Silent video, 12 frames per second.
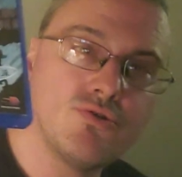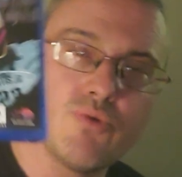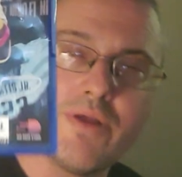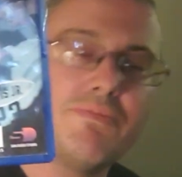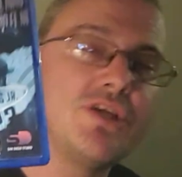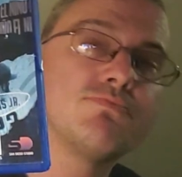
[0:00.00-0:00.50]

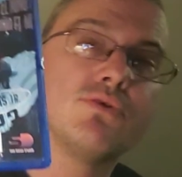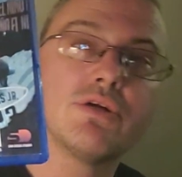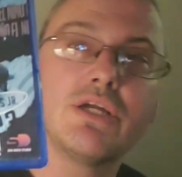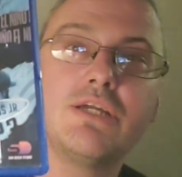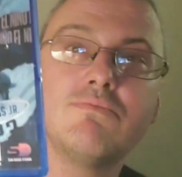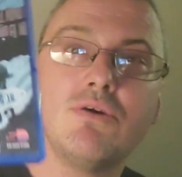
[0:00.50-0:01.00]
Great baseball
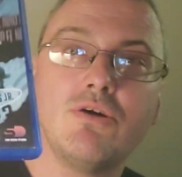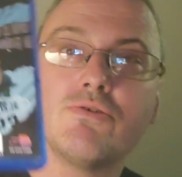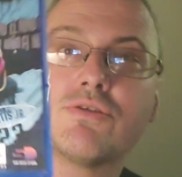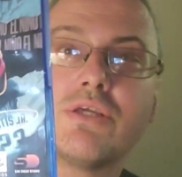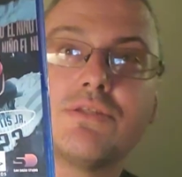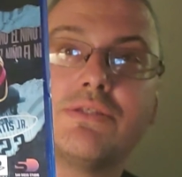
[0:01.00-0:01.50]
game,
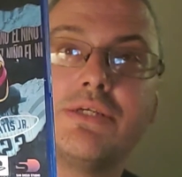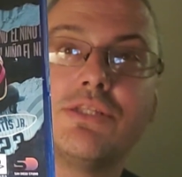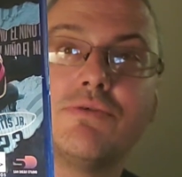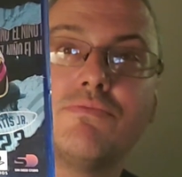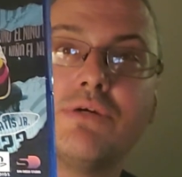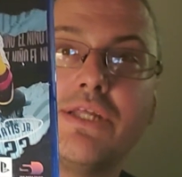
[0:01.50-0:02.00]
always like the
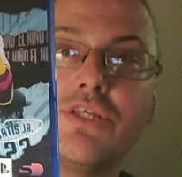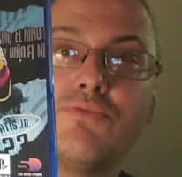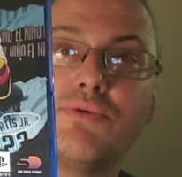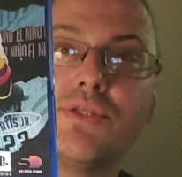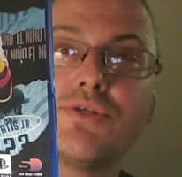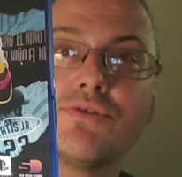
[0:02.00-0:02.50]
end of
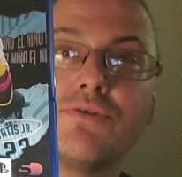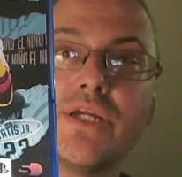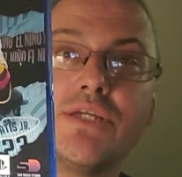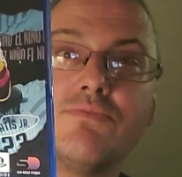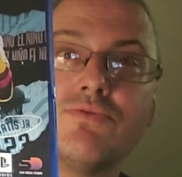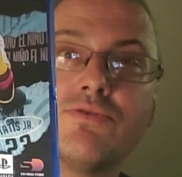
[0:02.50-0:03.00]
MLB the show
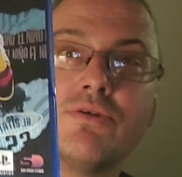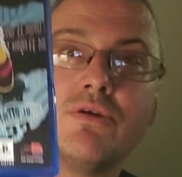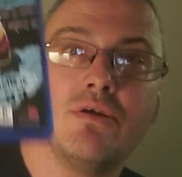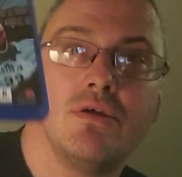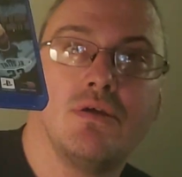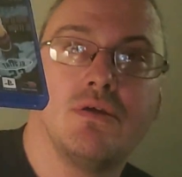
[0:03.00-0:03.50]
games,
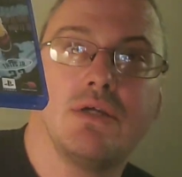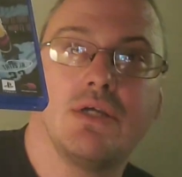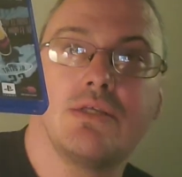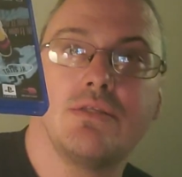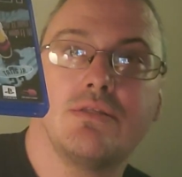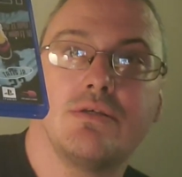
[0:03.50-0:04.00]

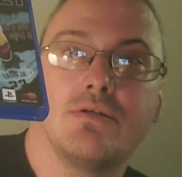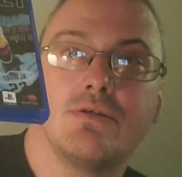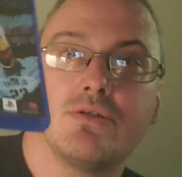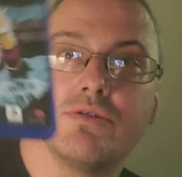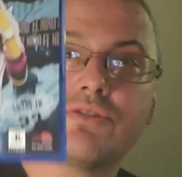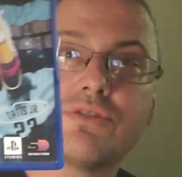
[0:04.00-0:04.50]
and uh,
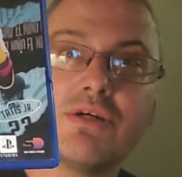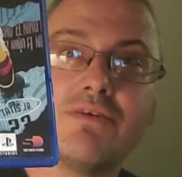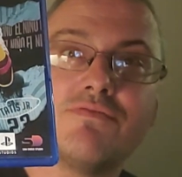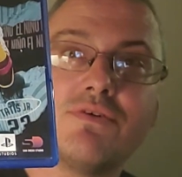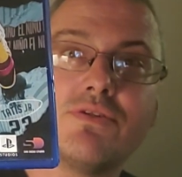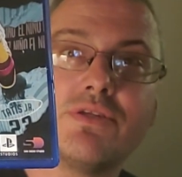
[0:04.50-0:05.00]
good
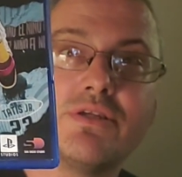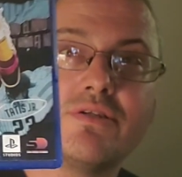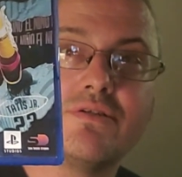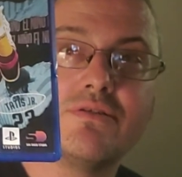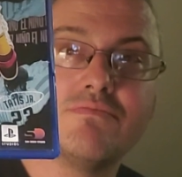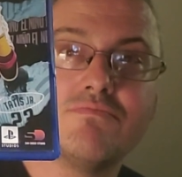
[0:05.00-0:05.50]
stuff on
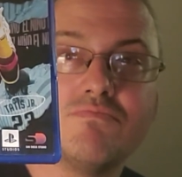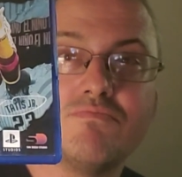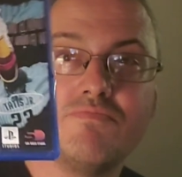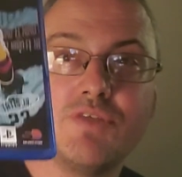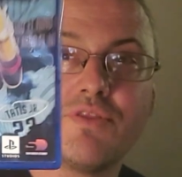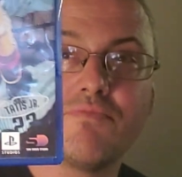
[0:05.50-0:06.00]
here.
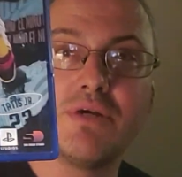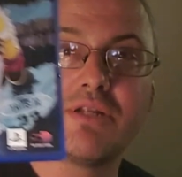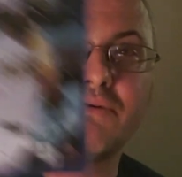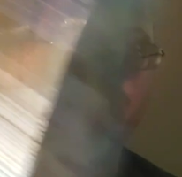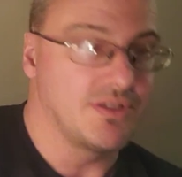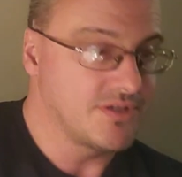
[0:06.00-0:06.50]
Nothing bad
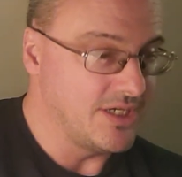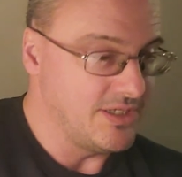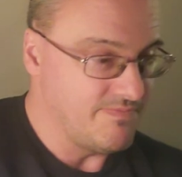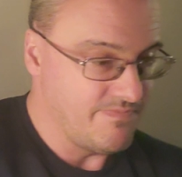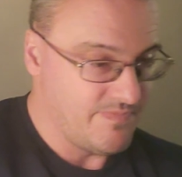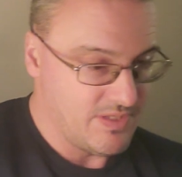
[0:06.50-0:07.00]
about this
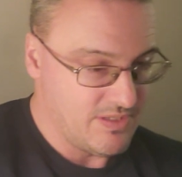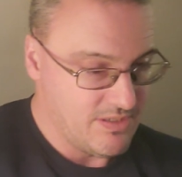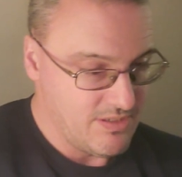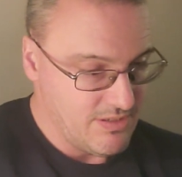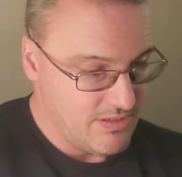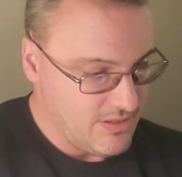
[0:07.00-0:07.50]
game.
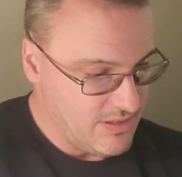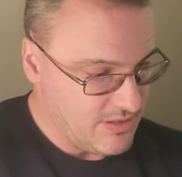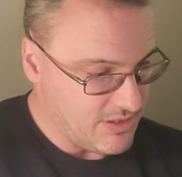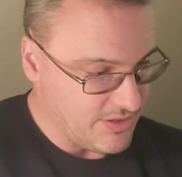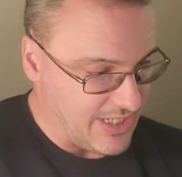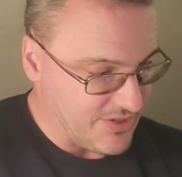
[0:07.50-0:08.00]

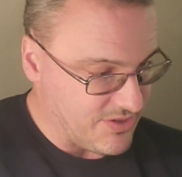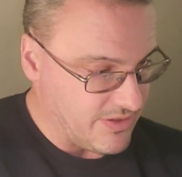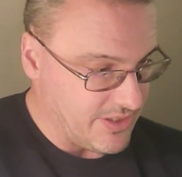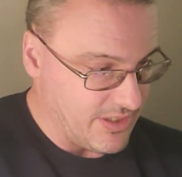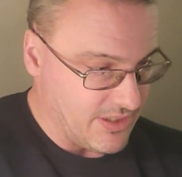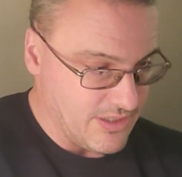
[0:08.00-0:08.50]
This is
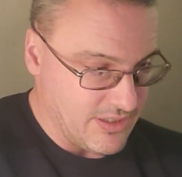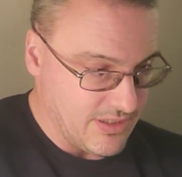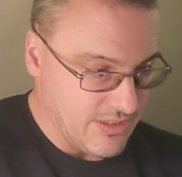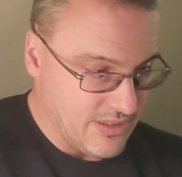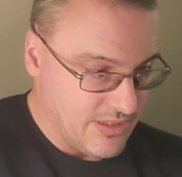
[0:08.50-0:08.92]
actually uh,